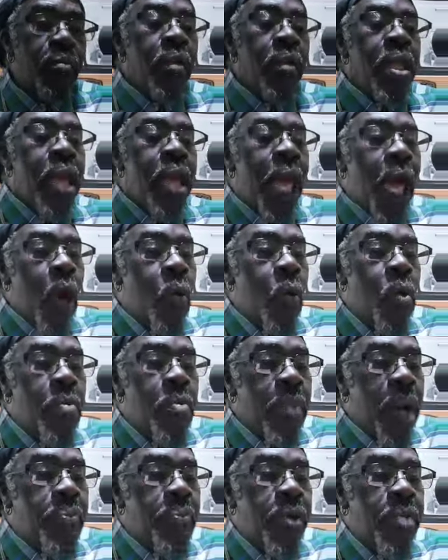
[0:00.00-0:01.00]
How will
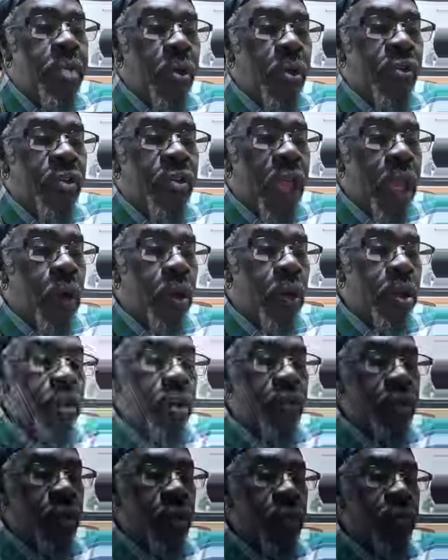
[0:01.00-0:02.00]
my people stay on
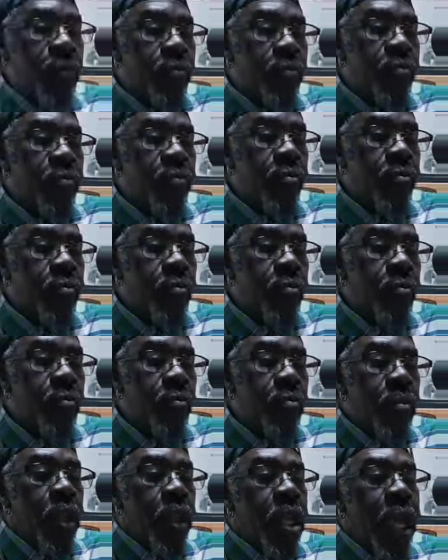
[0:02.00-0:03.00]
this earth?
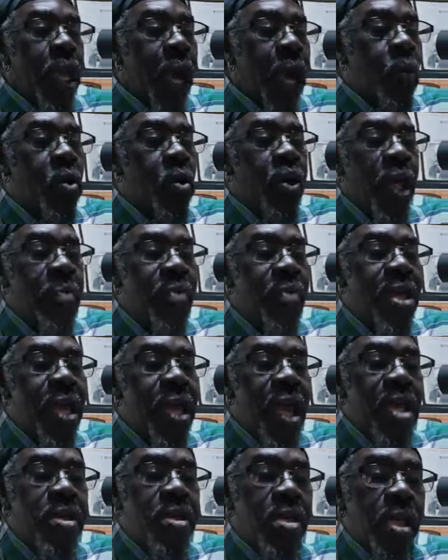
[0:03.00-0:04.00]
How will they be
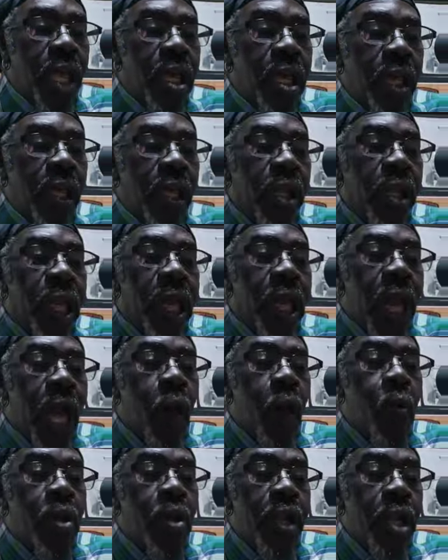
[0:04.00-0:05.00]
educated? How
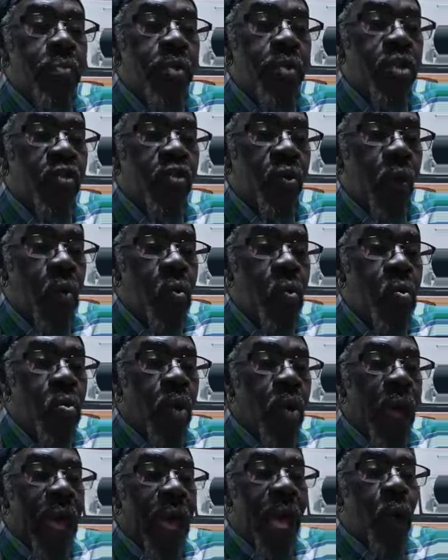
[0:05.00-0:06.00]
will they be schooled?
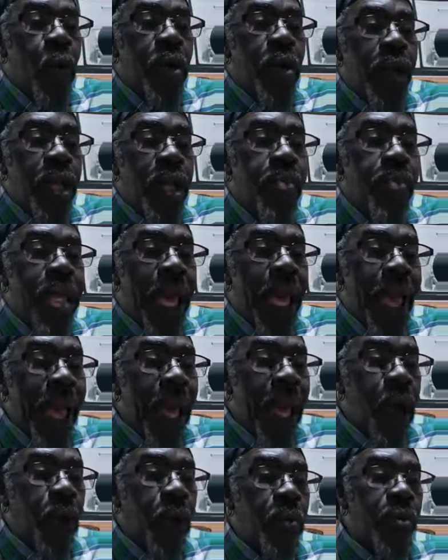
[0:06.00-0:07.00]
How will they be
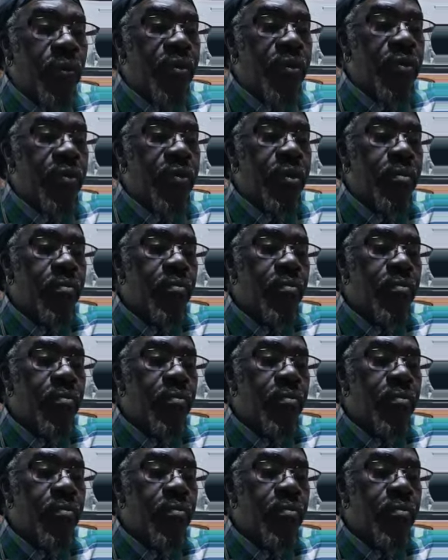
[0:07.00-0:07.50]
housed?